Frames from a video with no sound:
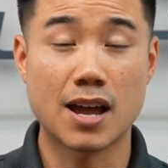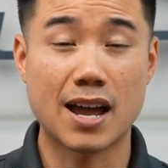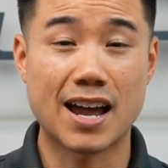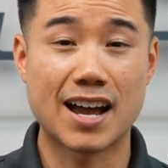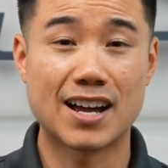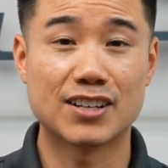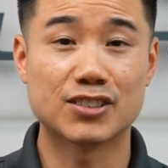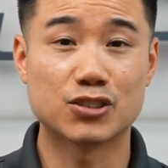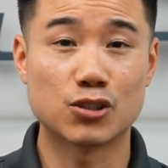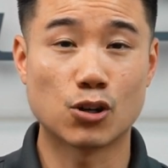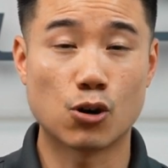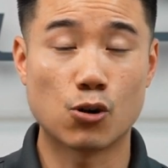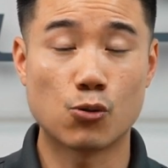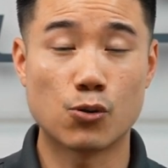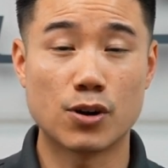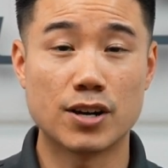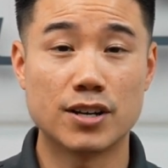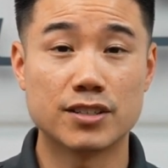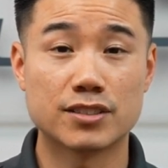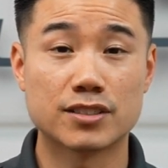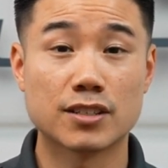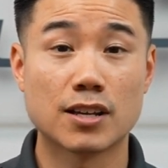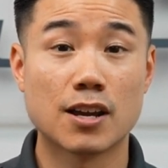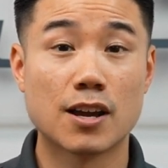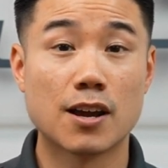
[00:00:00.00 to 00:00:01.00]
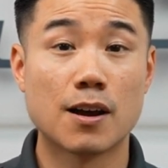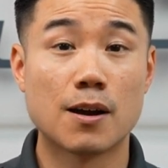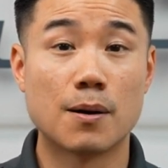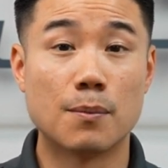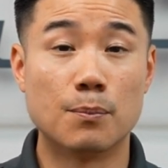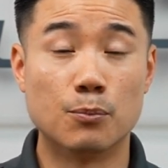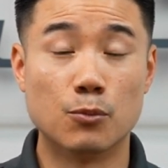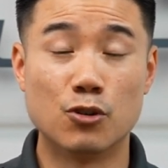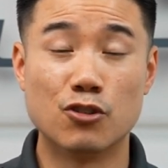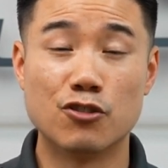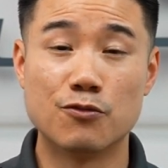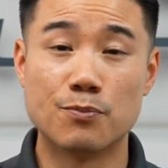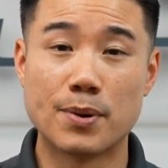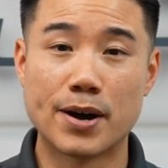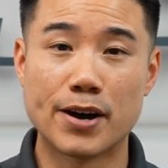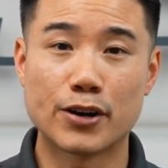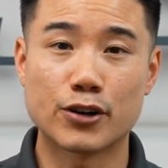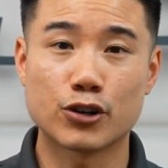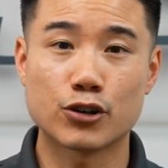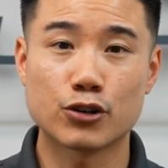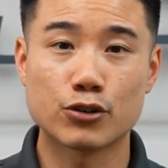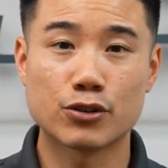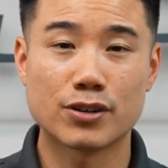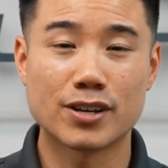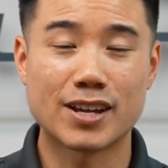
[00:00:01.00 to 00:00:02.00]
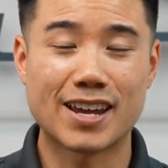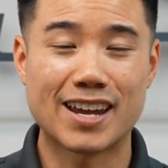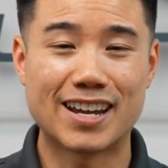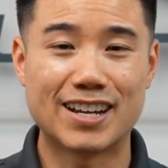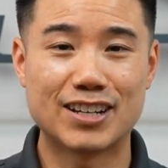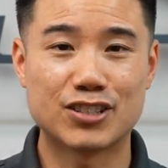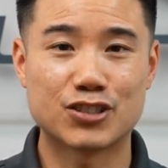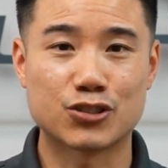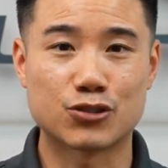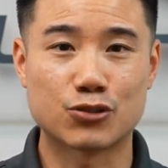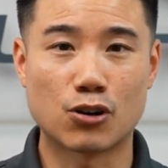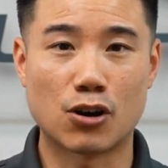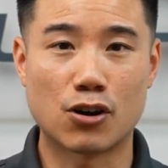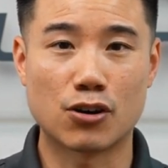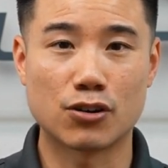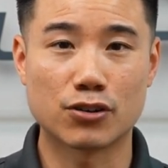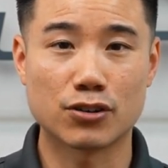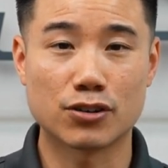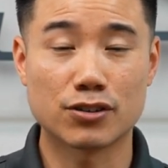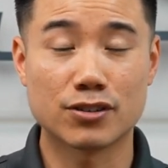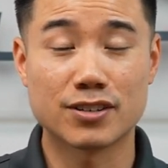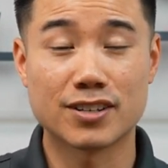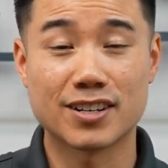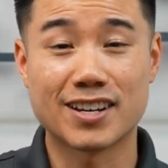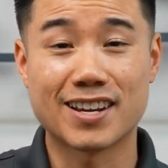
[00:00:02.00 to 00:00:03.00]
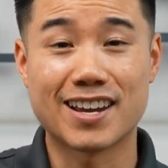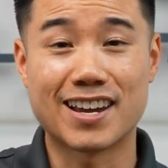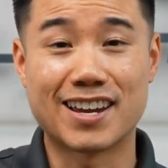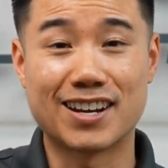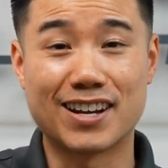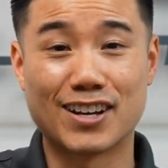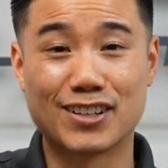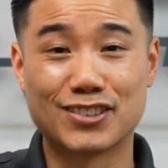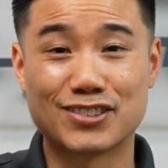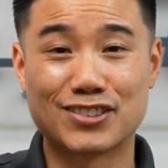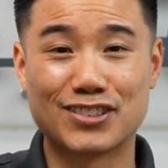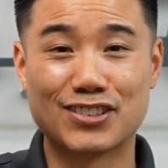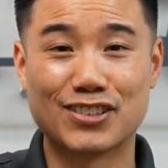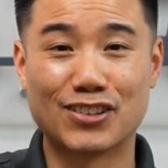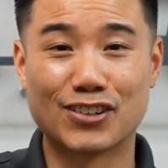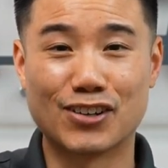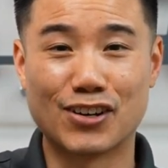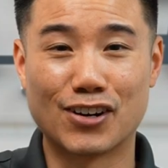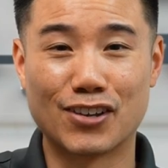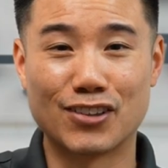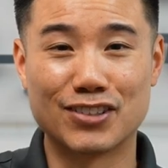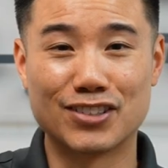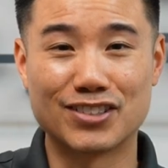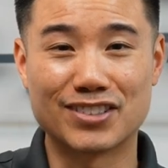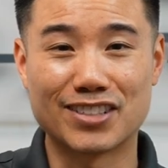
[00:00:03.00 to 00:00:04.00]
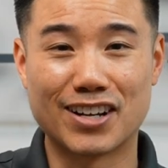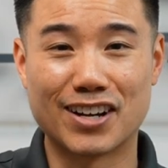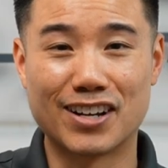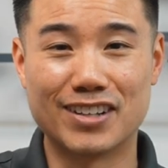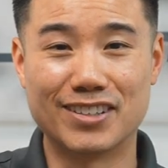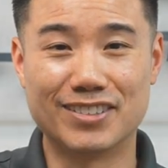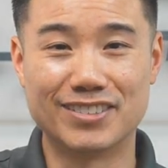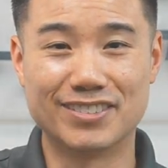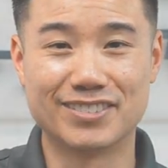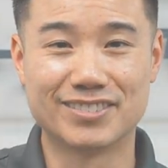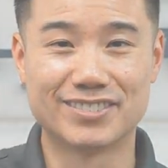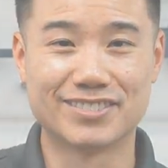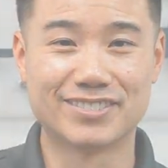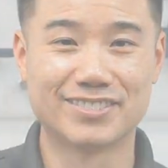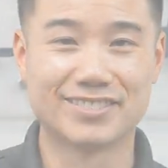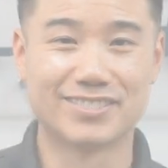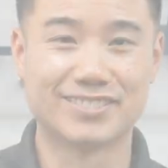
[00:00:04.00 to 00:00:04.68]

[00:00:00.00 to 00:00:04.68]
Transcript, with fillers: As always, move better, age stronger, and I'll see you on the other side.